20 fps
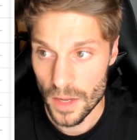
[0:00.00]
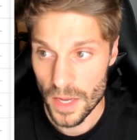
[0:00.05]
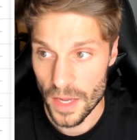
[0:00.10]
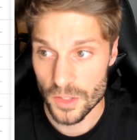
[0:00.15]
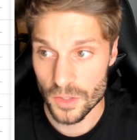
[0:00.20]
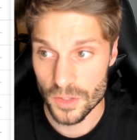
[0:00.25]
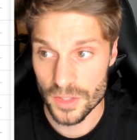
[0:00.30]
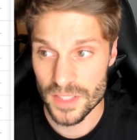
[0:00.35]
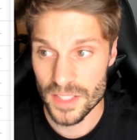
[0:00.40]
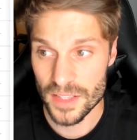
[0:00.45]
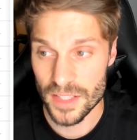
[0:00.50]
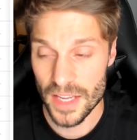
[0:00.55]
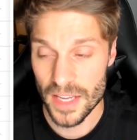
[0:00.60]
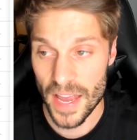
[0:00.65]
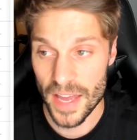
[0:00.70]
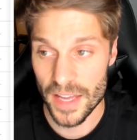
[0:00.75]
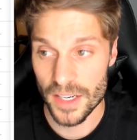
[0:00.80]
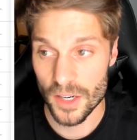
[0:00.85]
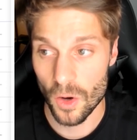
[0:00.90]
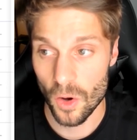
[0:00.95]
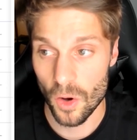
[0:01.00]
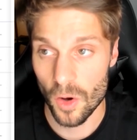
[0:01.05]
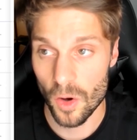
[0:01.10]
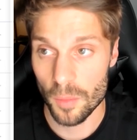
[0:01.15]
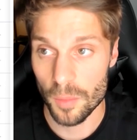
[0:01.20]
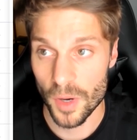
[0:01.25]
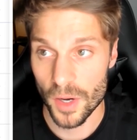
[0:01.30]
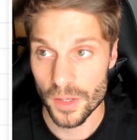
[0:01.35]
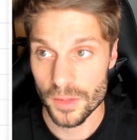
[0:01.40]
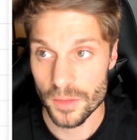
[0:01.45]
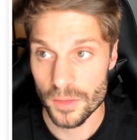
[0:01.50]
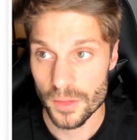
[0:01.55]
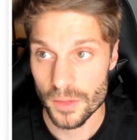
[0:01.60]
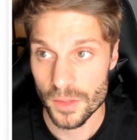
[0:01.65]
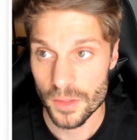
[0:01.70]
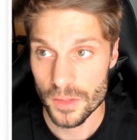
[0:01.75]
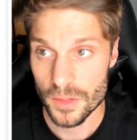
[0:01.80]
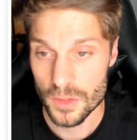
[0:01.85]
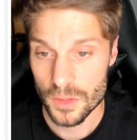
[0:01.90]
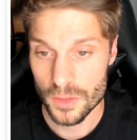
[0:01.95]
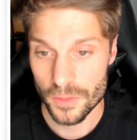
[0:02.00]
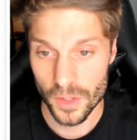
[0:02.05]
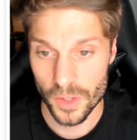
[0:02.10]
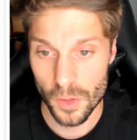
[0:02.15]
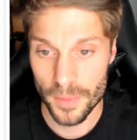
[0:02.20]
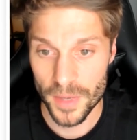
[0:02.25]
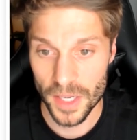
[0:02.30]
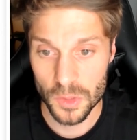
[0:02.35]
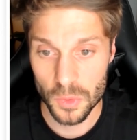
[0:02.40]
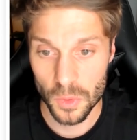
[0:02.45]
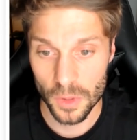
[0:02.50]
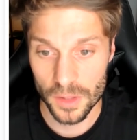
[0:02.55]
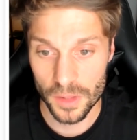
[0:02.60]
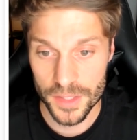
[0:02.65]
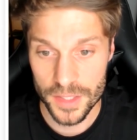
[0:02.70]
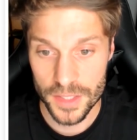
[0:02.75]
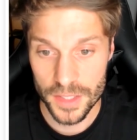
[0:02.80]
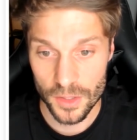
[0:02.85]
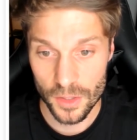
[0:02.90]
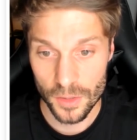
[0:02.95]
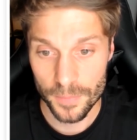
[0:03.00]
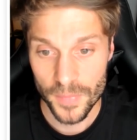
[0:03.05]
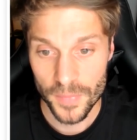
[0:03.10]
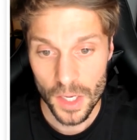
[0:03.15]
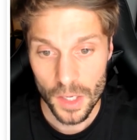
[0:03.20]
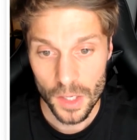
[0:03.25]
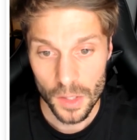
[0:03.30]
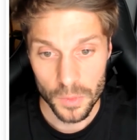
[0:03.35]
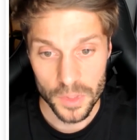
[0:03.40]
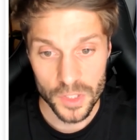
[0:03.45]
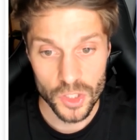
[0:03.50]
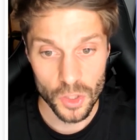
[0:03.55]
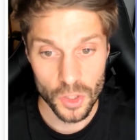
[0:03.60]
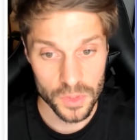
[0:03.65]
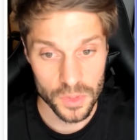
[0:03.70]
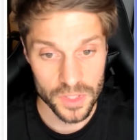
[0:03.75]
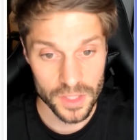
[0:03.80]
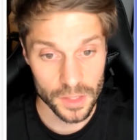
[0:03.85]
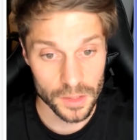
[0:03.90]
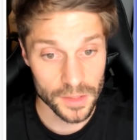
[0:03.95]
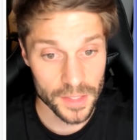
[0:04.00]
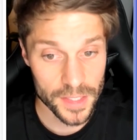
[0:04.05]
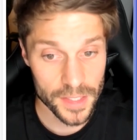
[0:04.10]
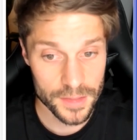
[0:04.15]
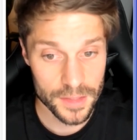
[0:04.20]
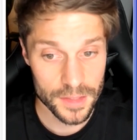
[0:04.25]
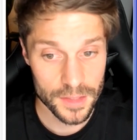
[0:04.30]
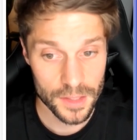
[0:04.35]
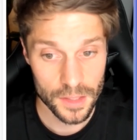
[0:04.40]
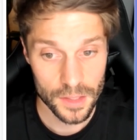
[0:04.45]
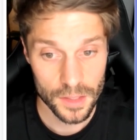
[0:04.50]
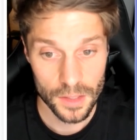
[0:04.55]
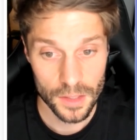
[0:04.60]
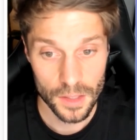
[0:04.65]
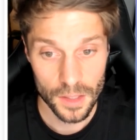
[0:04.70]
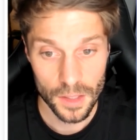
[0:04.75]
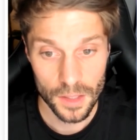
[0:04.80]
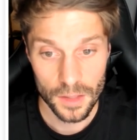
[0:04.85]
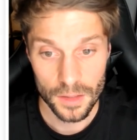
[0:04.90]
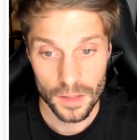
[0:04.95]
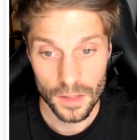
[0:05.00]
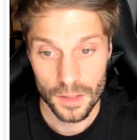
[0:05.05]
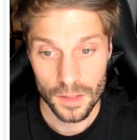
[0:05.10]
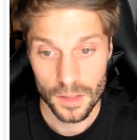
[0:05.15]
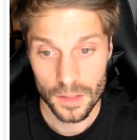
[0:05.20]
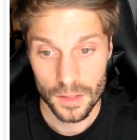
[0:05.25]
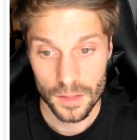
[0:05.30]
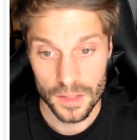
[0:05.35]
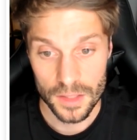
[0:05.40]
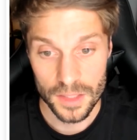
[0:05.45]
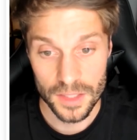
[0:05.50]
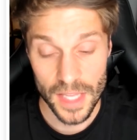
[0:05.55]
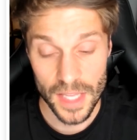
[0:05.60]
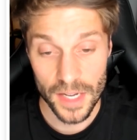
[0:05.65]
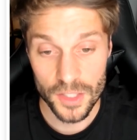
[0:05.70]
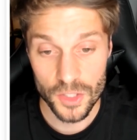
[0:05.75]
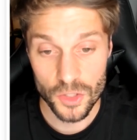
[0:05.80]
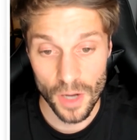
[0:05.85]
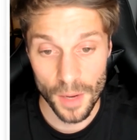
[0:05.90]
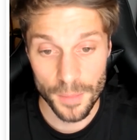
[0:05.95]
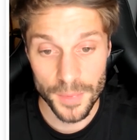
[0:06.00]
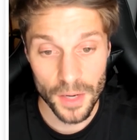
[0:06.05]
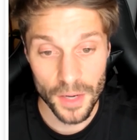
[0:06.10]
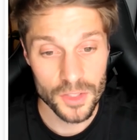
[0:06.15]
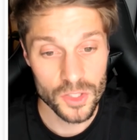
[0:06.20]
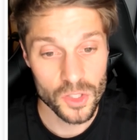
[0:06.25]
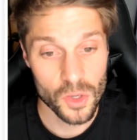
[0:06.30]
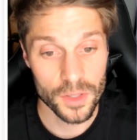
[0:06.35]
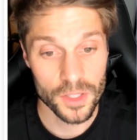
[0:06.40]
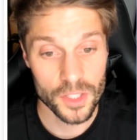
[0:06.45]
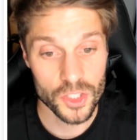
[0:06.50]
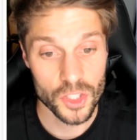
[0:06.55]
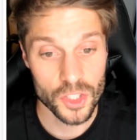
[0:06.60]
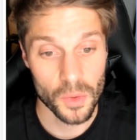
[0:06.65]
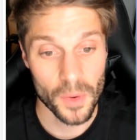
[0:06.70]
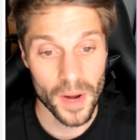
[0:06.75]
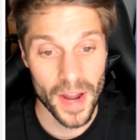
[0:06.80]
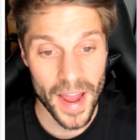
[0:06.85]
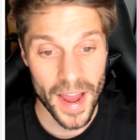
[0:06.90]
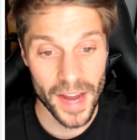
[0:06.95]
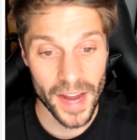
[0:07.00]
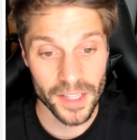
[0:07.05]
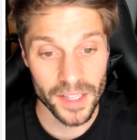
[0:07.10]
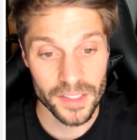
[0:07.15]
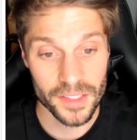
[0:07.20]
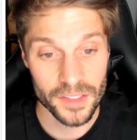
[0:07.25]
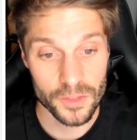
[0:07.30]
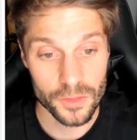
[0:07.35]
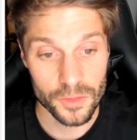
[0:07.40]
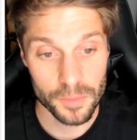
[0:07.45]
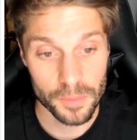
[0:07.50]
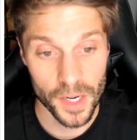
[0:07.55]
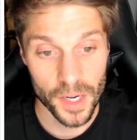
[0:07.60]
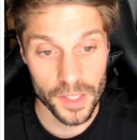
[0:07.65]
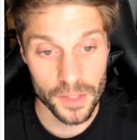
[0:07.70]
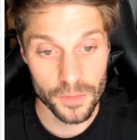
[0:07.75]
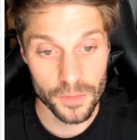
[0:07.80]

And you'll see the Edit All button. So if I go back to our list here, we chose the list. The status dropdown is going to show active by